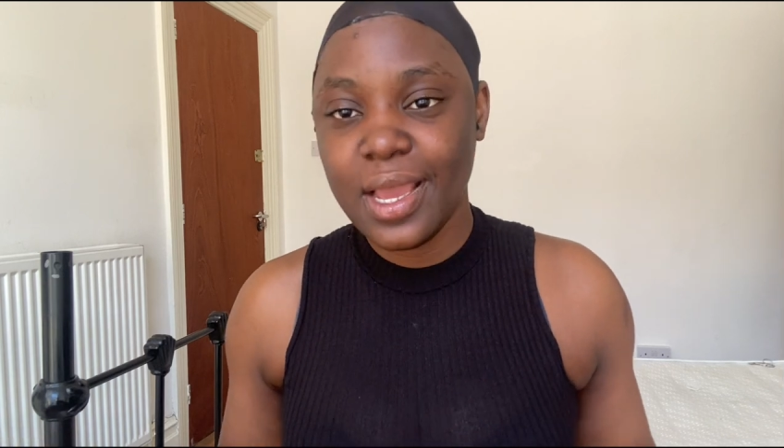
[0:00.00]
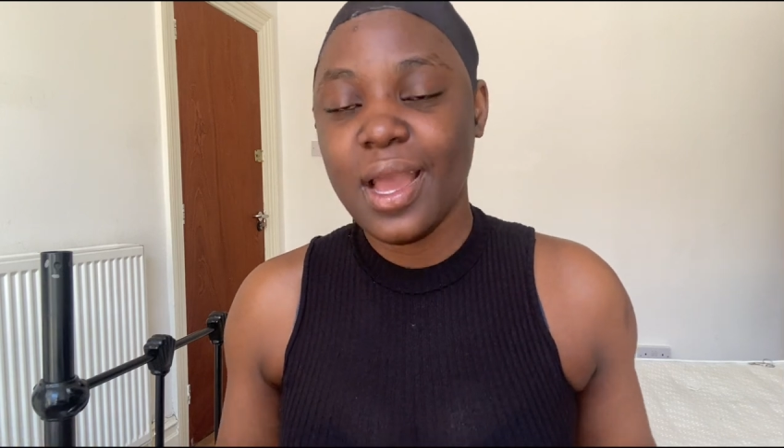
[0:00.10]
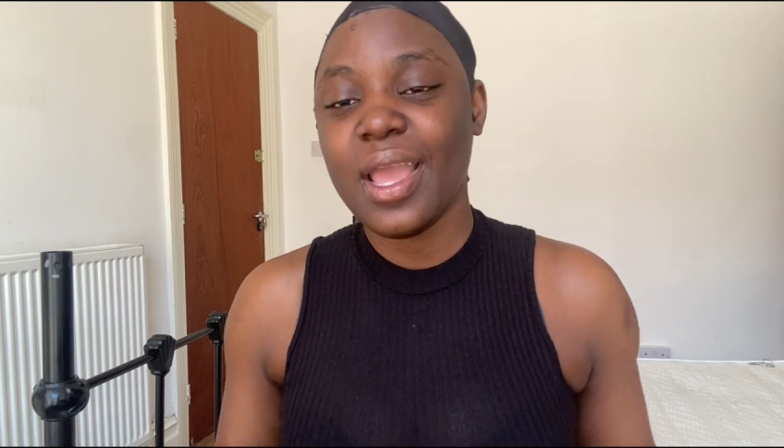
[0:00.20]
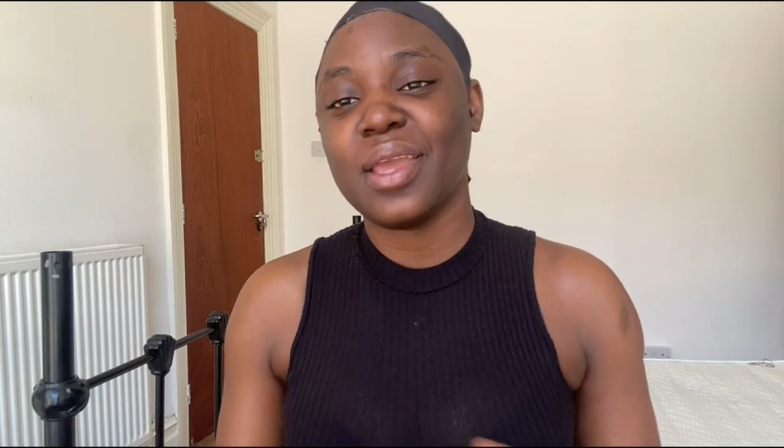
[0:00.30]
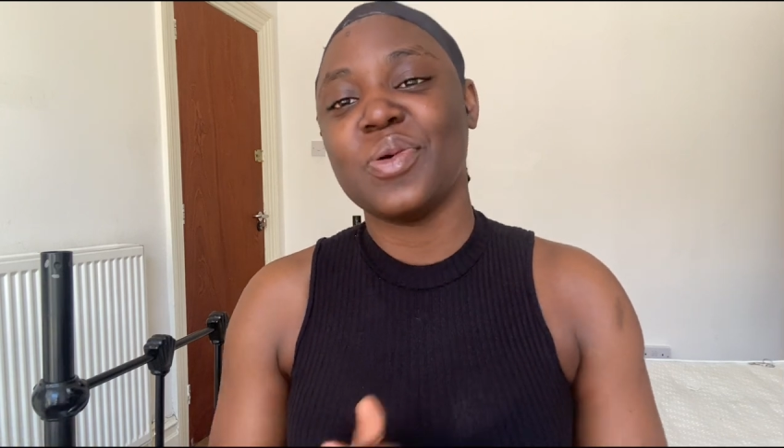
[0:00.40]

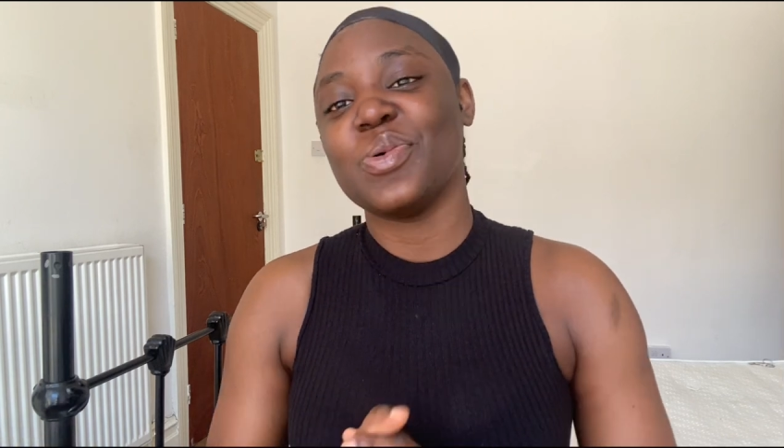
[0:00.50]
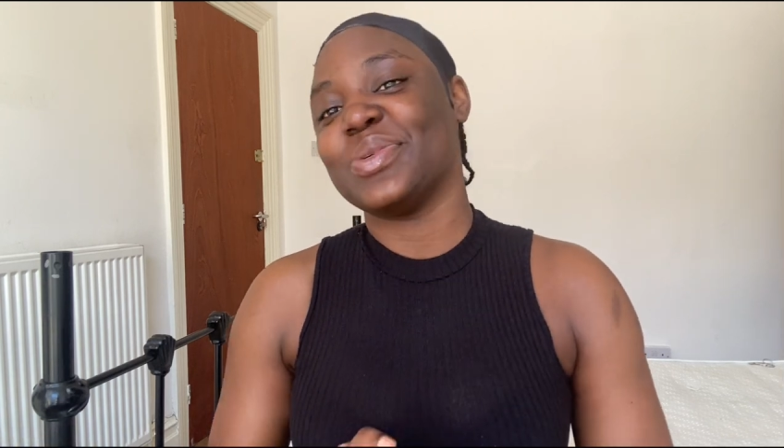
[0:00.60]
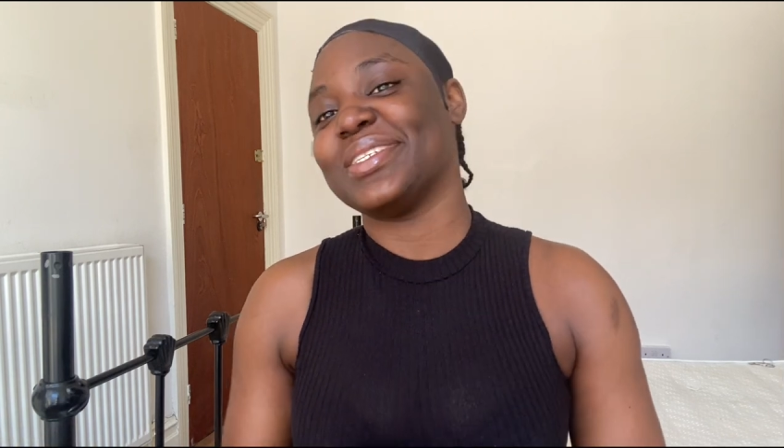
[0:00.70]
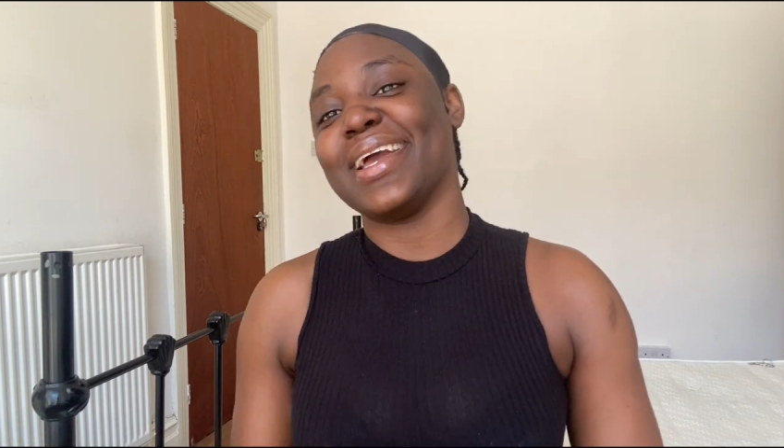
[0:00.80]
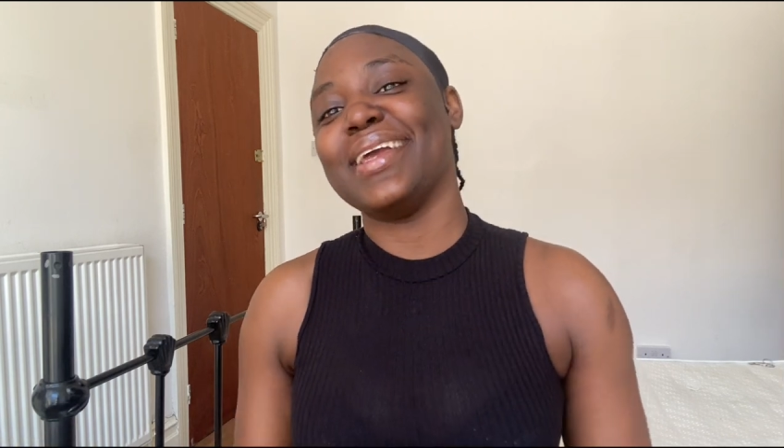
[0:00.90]
Hi
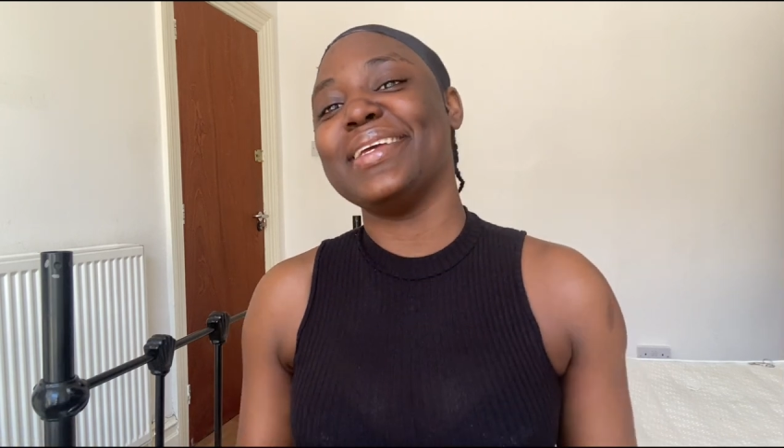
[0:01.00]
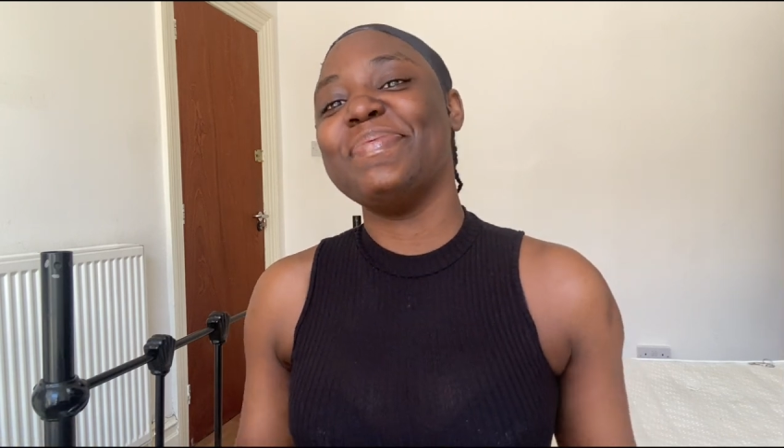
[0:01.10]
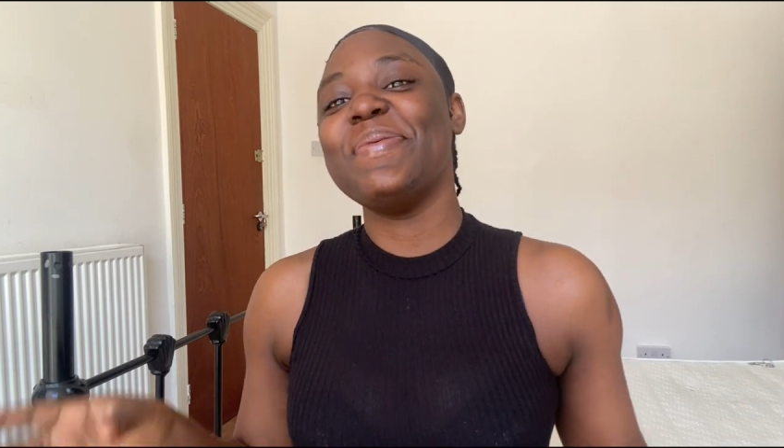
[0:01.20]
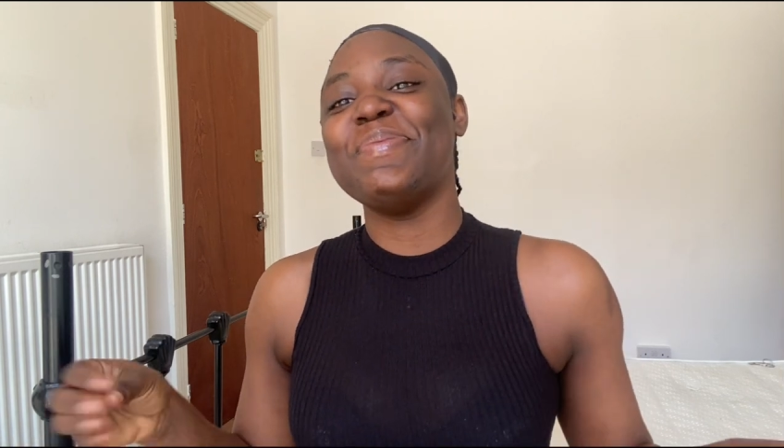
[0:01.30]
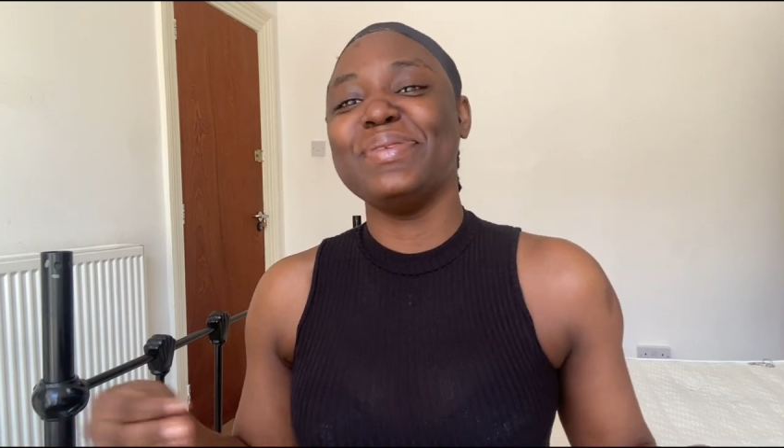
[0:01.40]
God,
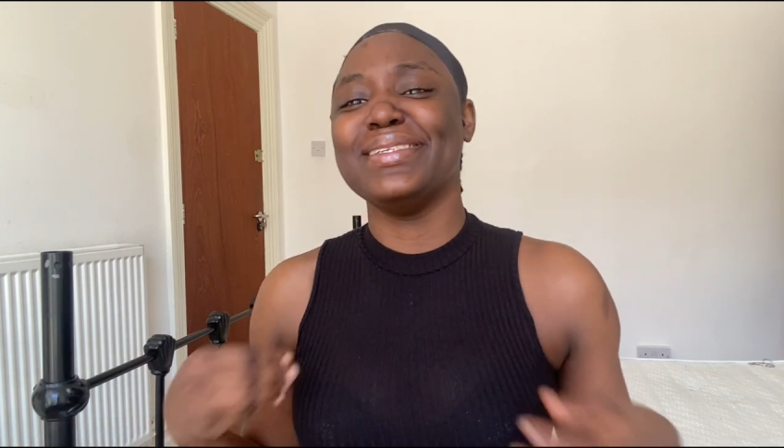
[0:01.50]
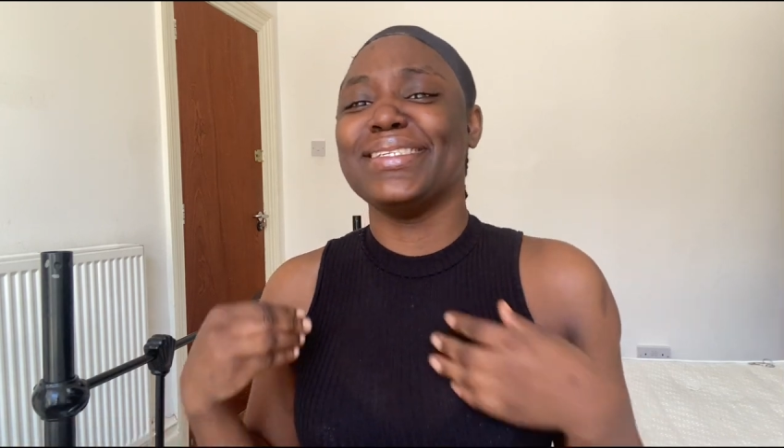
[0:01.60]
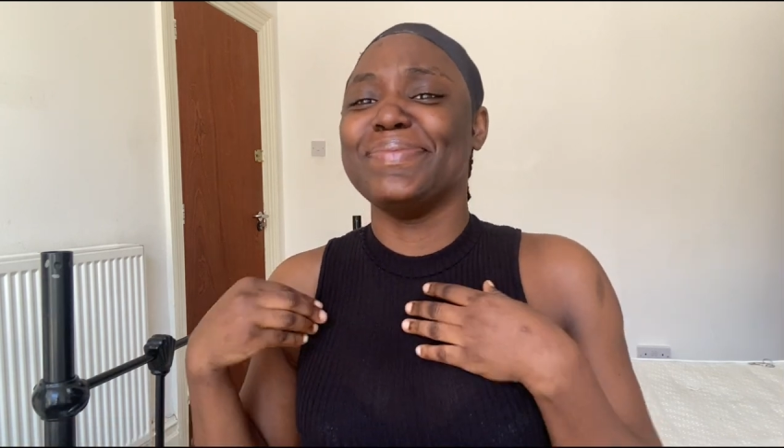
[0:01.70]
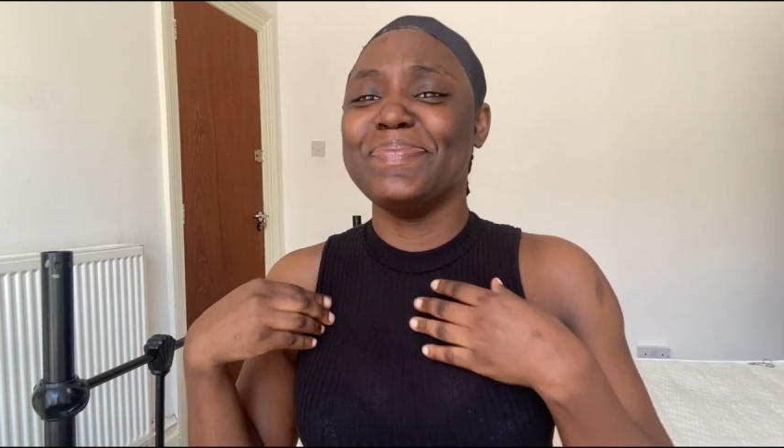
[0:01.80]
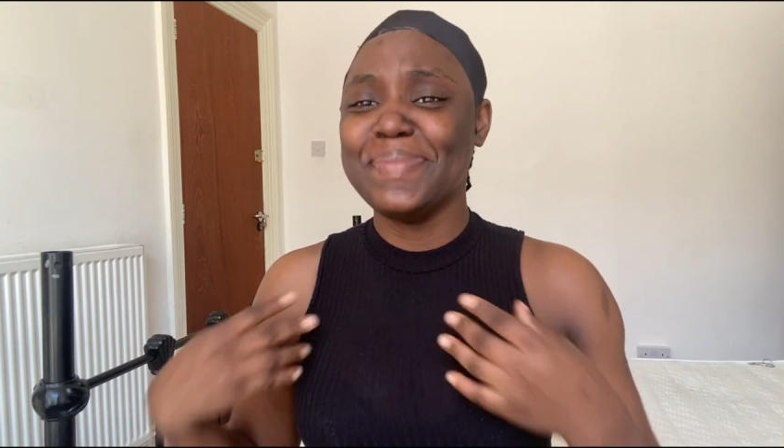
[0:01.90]
maybe
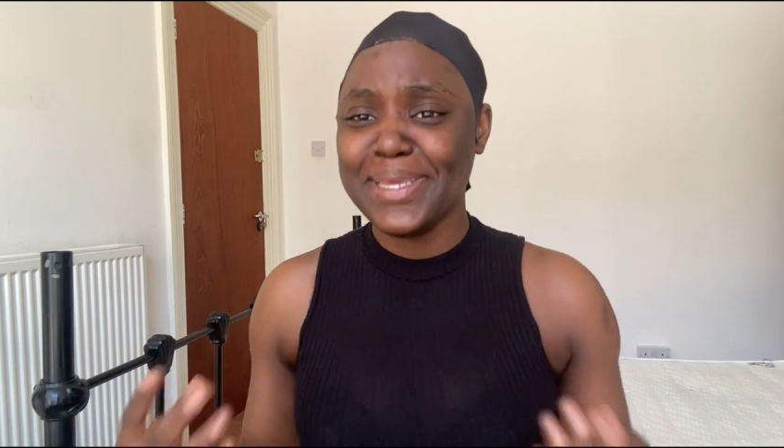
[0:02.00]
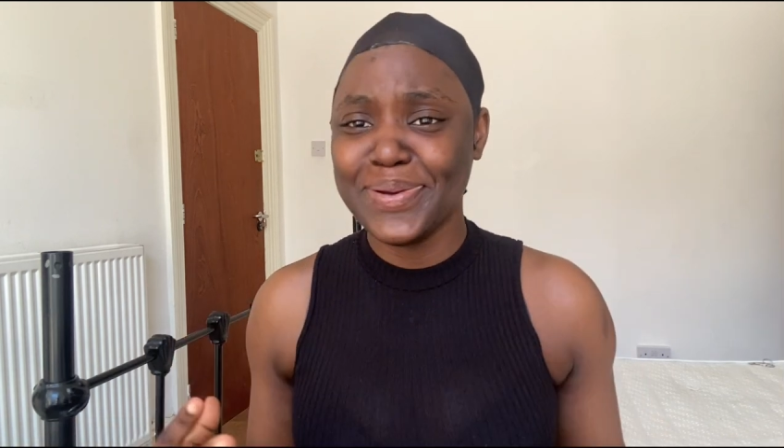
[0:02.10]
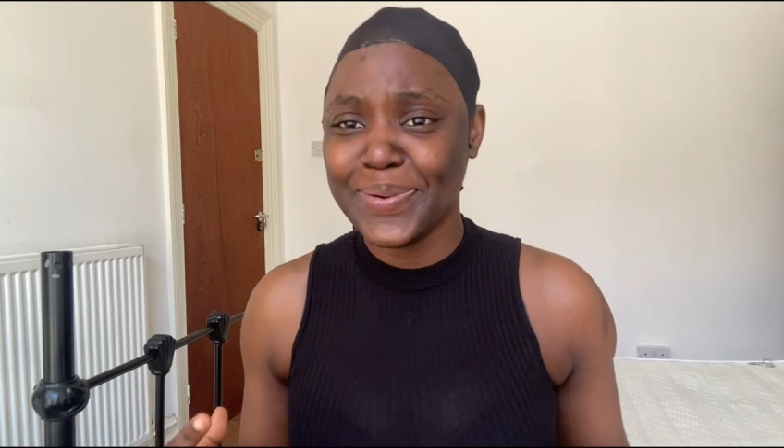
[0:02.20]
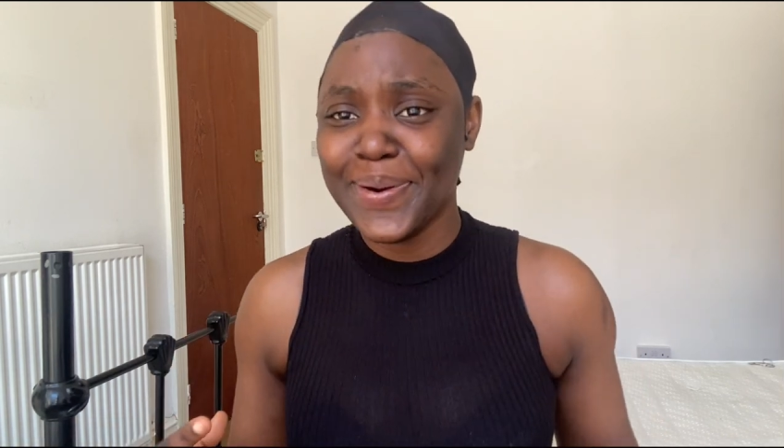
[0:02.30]
it's me,